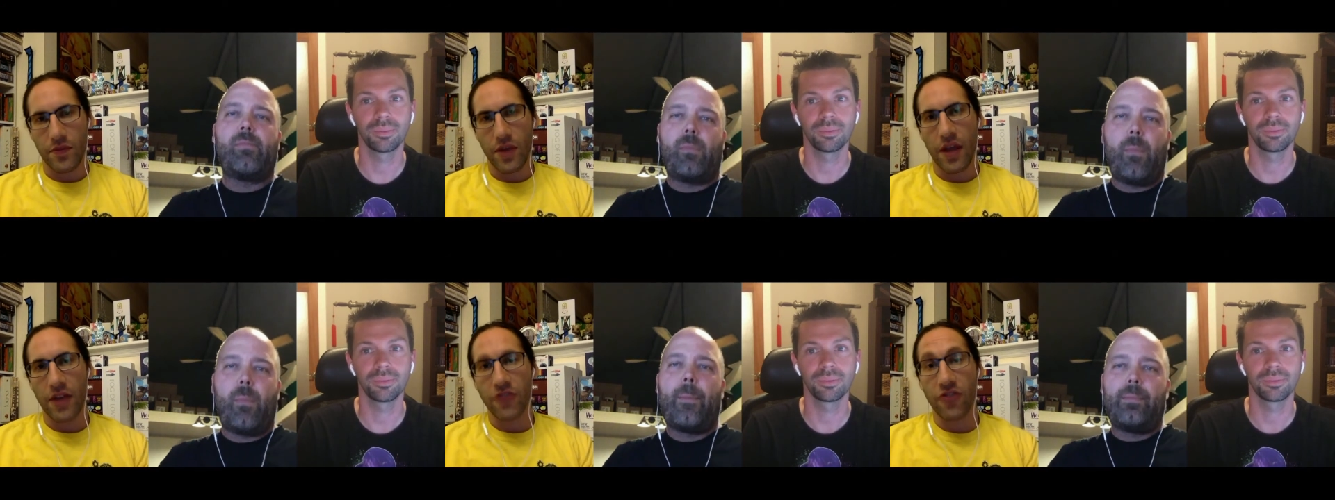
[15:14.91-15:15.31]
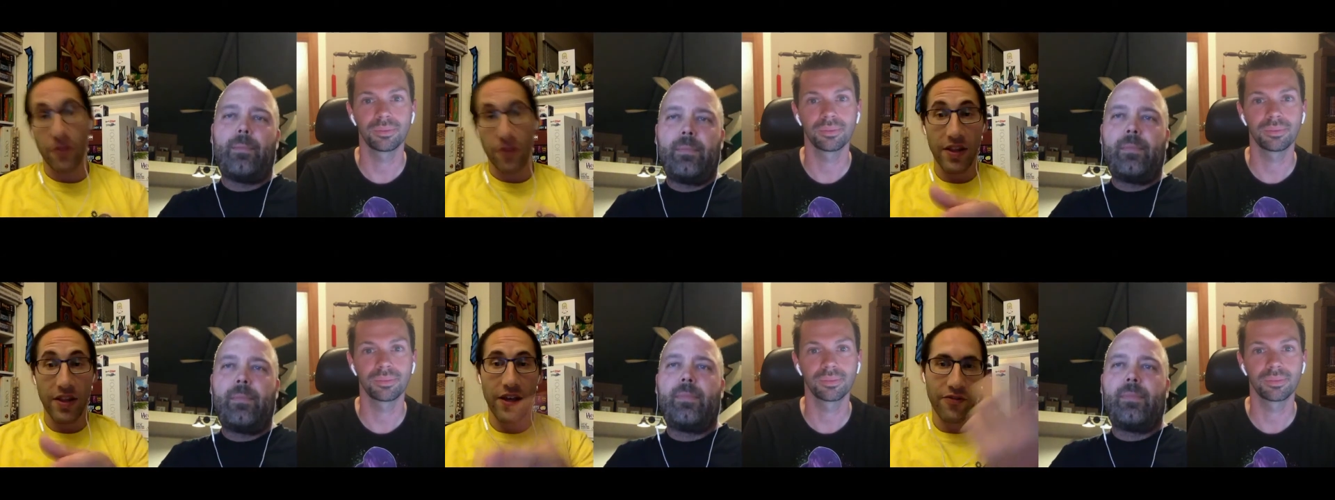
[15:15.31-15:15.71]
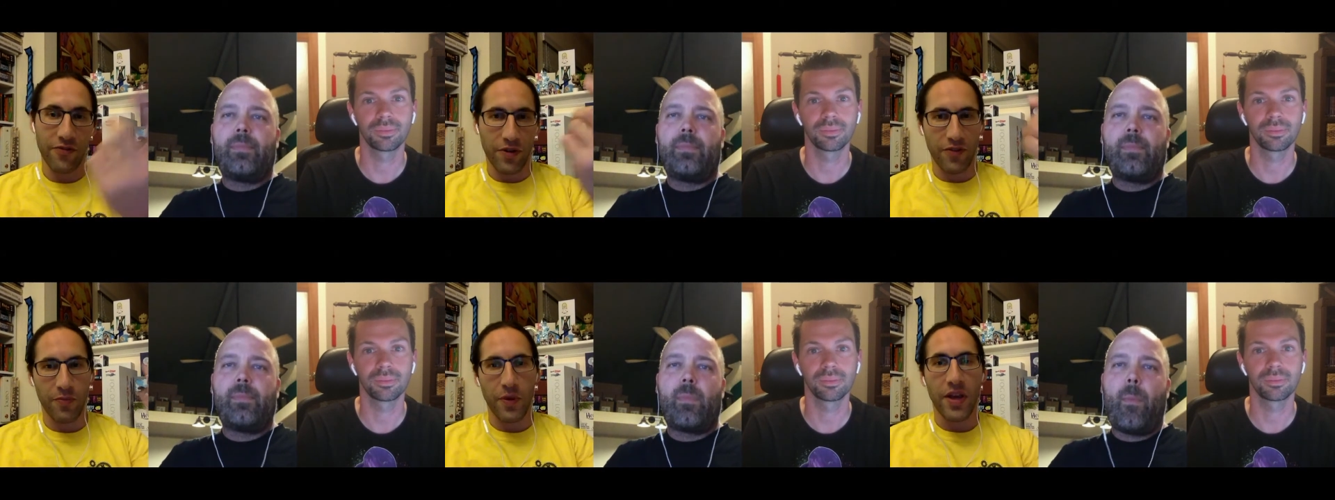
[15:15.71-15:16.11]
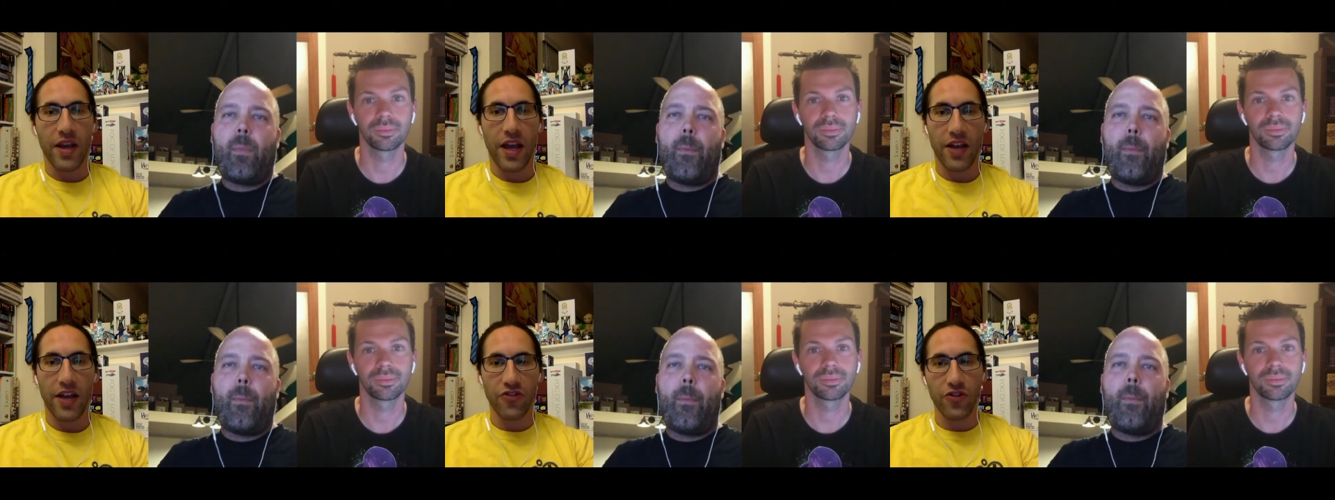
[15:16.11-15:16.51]
Speaker 1: And so, and that's what I. Was,
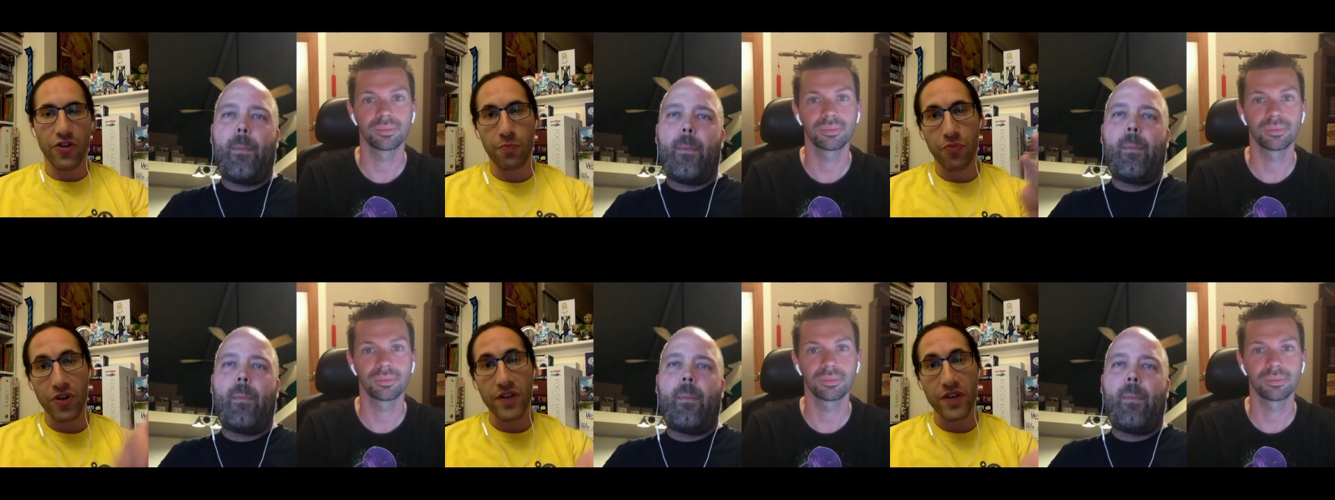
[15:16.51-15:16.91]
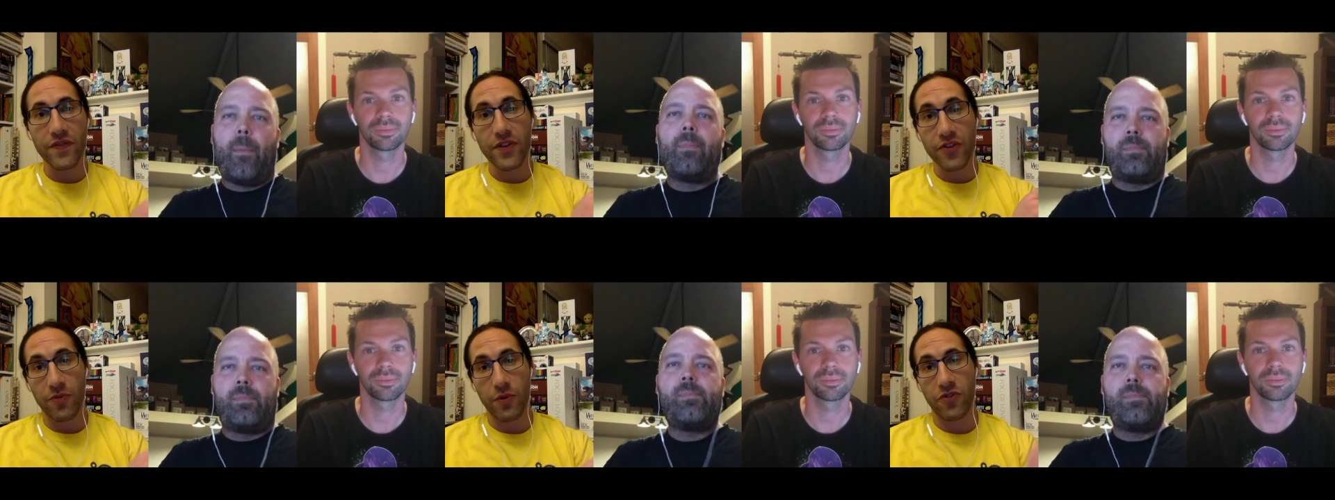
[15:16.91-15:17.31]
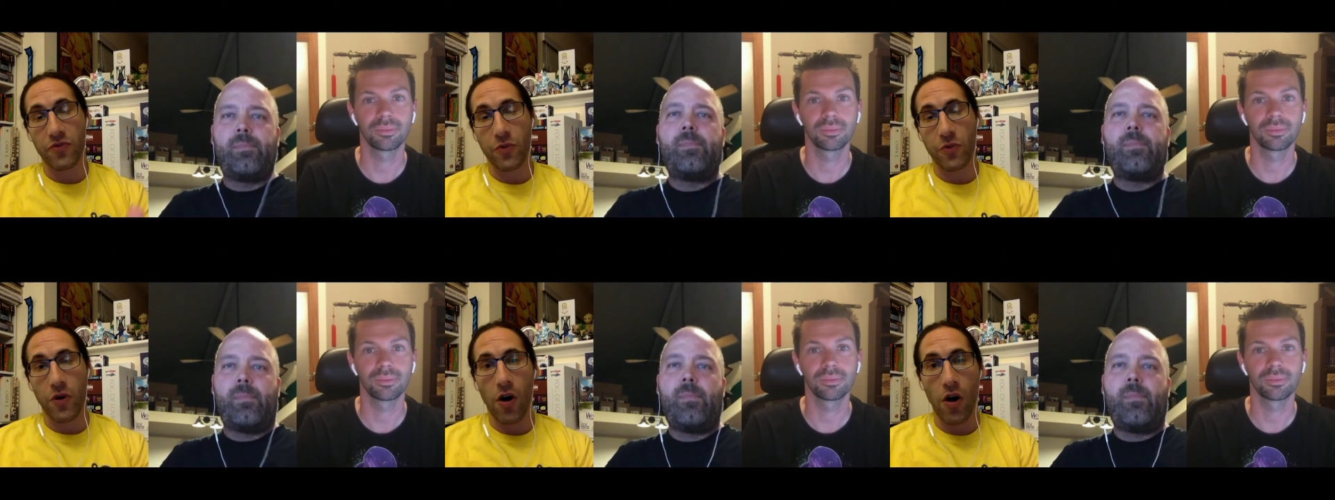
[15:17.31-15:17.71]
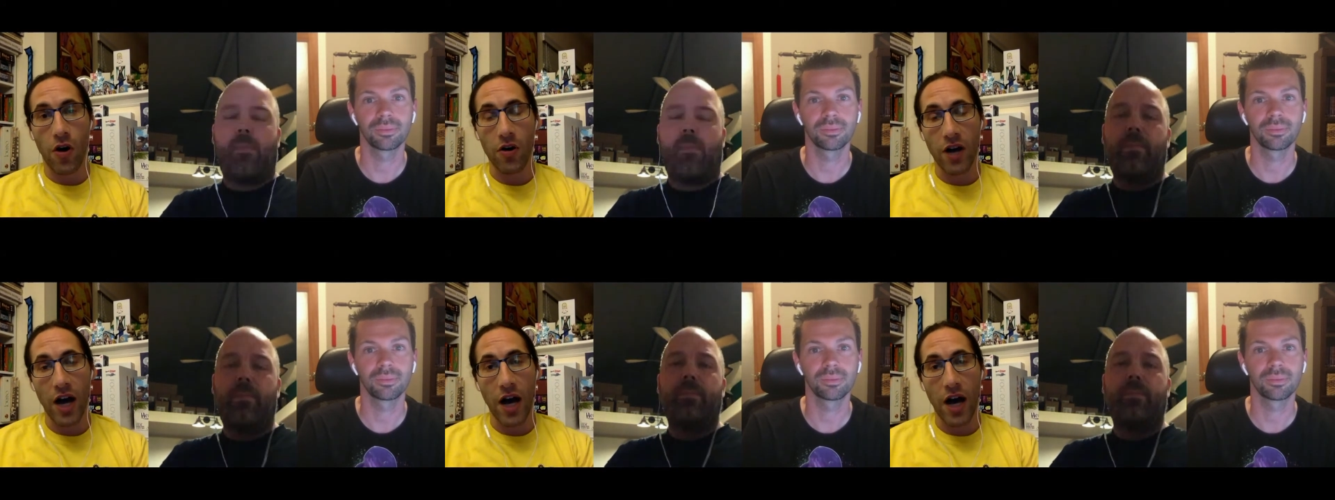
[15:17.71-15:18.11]
and so, your previous ones were all
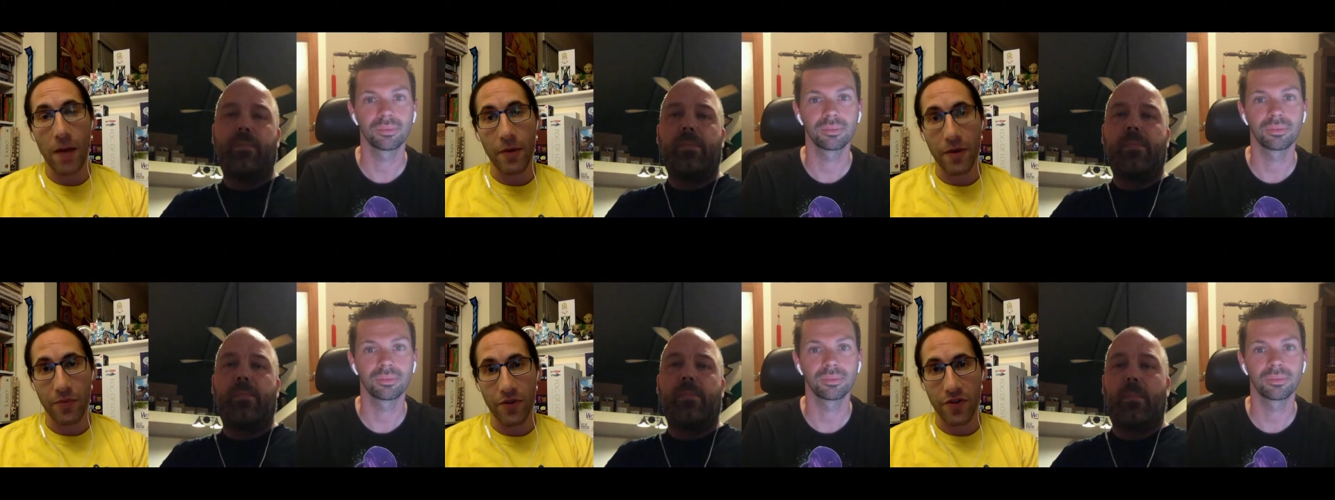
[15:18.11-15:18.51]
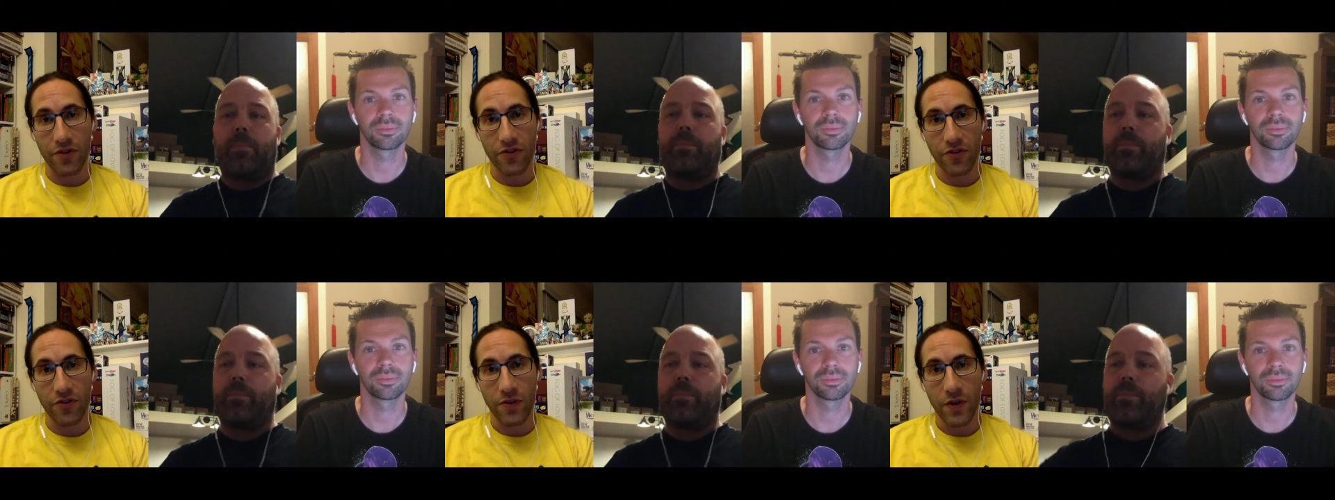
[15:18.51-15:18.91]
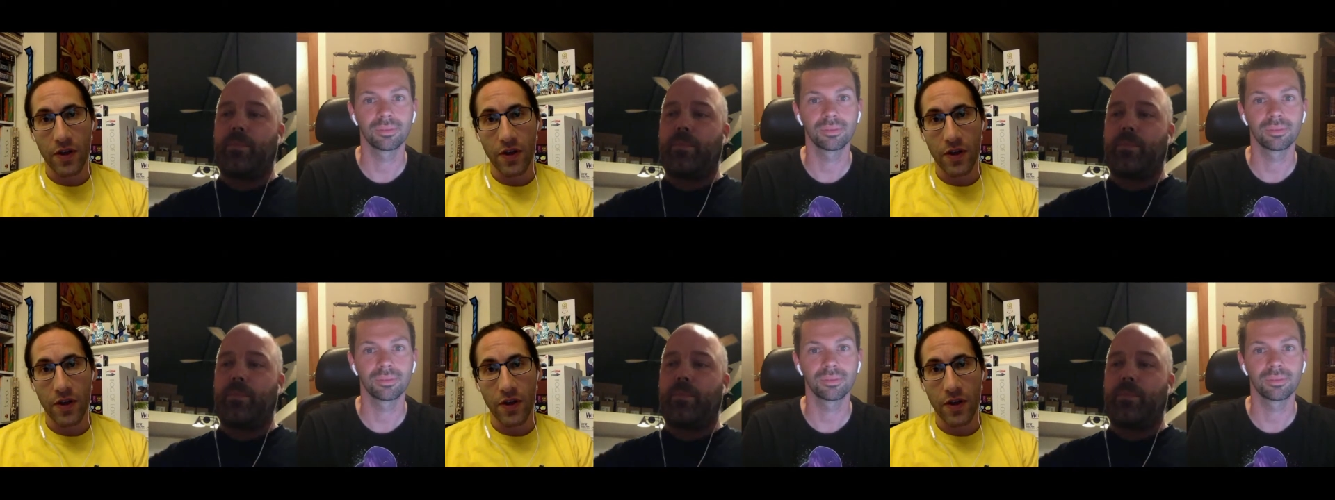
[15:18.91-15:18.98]
comic books.